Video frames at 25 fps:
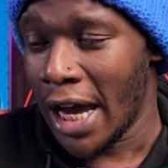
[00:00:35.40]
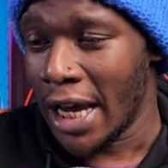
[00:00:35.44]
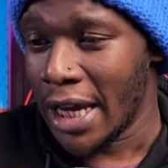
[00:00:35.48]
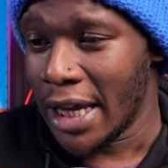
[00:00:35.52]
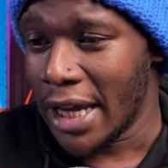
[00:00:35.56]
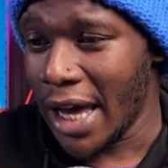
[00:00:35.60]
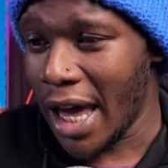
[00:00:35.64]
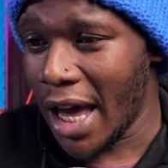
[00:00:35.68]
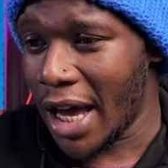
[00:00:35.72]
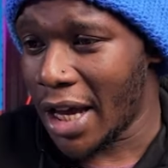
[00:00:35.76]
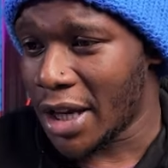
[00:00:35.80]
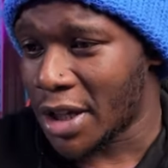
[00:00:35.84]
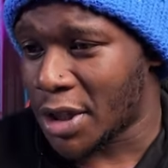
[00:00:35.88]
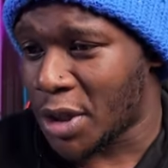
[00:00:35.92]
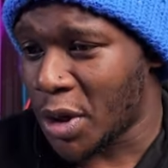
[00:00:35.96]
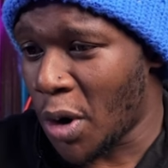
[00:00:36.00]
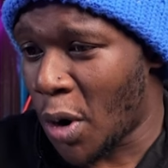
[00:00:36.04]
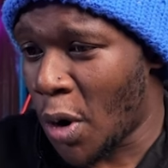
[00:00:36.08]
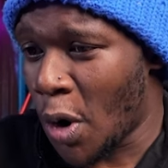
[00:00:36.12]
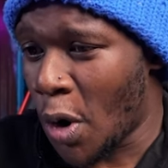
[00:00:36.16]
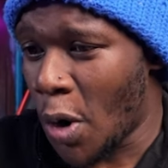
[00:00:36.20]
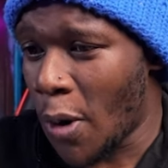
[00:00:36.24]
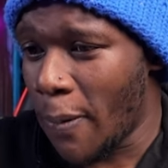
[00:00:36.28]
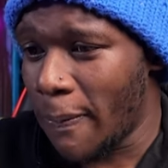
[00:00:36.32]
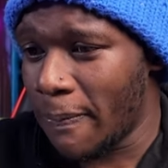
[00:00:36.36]
Yeah,
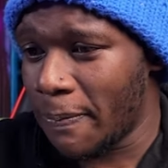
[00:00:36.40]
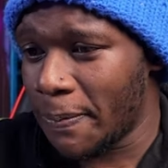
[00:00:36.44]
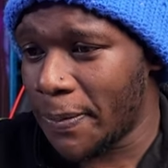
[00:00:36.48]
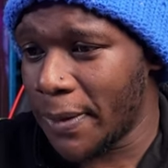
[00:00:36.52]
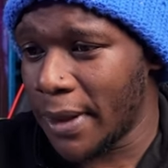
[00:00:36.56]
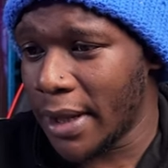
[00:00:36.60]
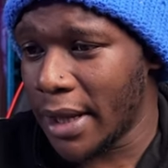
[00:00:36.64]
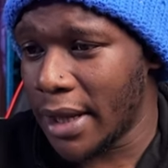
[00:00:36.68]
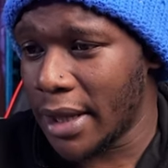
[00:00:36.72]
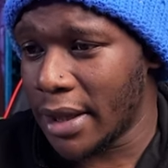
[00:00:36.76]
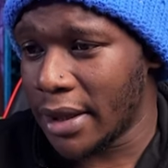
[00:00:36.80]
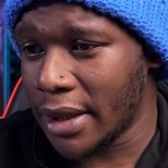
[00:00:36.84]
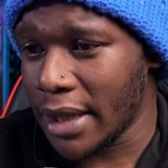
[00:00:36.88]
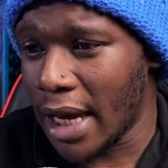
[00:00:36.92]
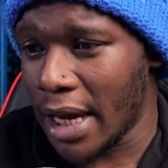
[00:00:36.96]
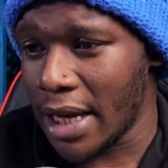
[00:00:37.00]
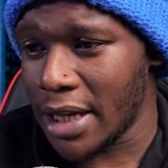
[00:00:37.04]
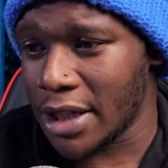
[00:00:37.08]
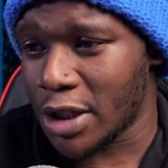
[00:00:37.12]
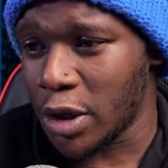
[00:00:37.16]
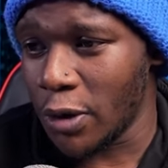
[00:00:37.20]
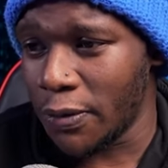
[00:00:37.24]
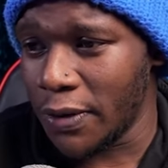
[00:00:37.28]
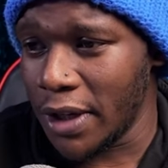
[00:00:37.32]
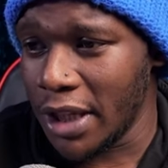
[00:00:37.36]
so
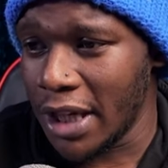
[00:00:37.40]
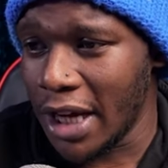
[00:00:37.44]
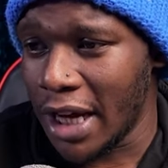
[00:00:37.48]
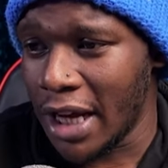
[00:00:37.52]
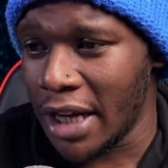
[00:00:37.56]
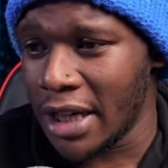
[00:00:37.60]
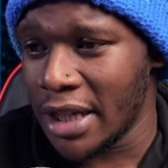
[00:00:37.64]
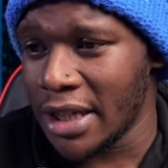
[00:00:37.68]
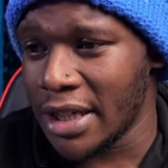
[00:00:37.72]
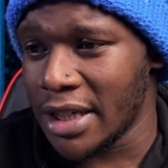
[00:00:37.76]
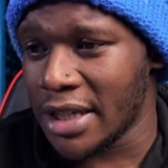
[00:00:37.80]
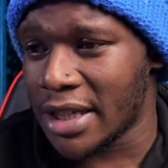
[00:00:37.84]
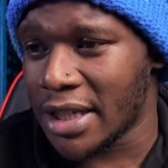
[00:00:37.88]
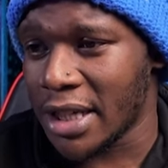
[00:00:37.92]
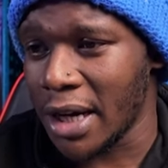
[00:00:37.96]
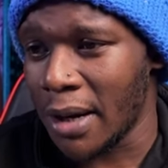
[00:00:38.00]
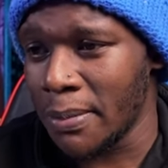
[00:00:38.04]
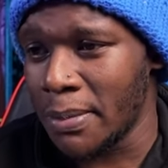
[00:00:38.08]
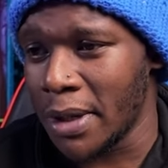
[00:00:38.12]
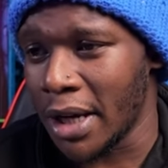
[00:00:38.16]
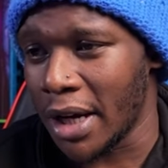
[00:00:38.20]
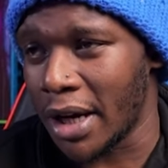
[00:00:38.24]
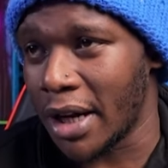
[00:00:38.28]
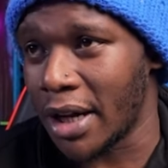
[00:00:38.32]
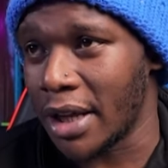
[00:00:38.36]
Slovenia and
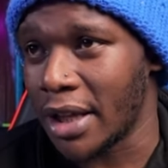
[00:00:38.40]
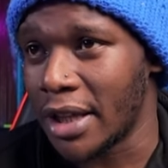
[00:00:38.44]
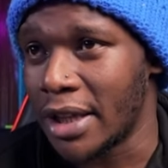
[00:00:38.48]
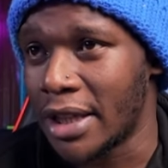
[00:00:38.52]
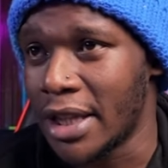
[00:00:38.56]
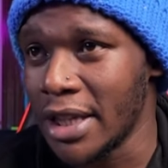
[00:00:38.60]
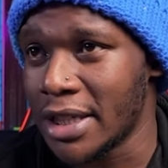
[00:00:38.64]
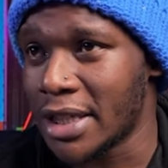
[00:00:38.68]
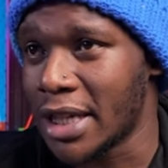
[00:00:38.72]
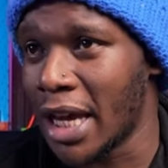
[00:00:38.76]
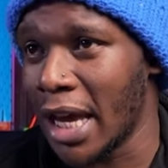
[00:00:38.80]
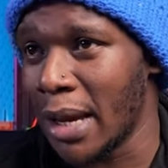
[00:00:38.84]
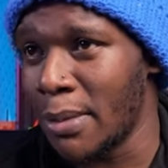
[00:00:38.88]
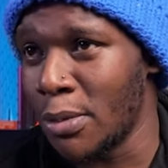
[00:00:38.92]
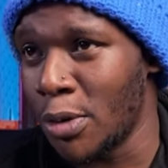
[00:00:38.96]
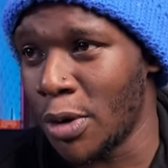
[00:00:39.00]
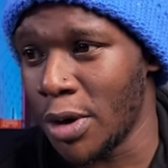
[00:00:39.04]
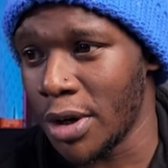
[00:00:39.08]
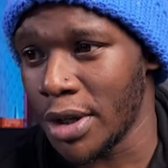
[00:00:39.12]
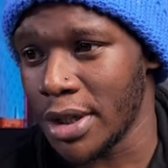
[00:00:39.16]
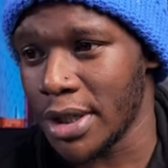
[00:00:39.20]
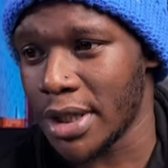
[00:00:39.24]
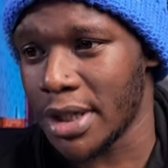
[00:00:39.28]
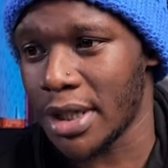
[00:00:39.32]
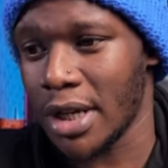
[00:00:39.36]
Serbia, this game
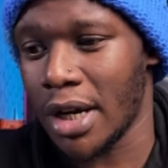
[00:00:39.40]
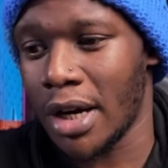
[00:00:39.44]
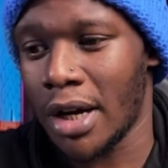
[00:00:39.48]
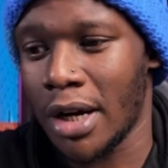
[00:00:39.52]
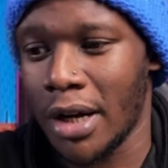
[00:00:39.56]
was,